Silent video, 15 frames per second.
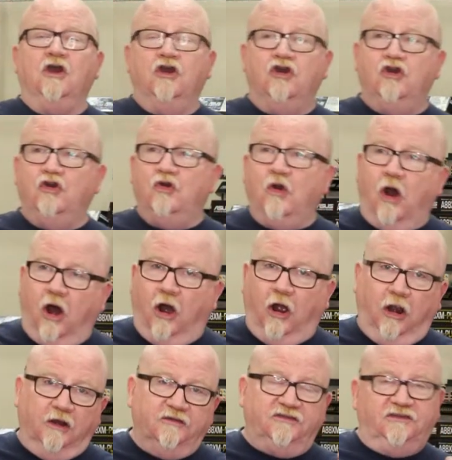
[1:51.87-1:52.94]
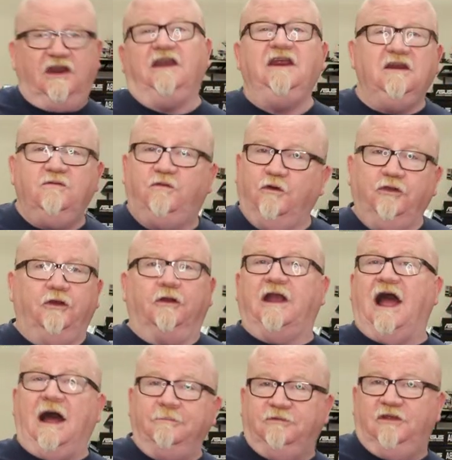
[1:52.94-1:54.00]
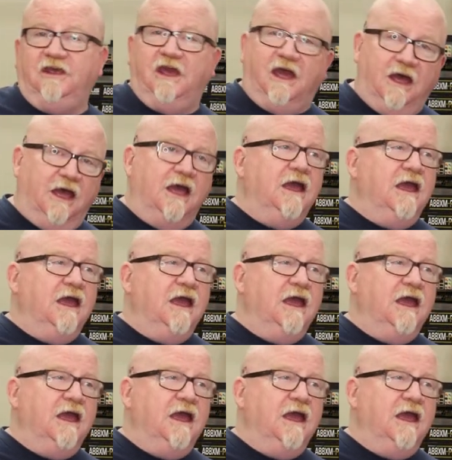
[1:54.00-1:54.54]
who are studying for their CompTIA,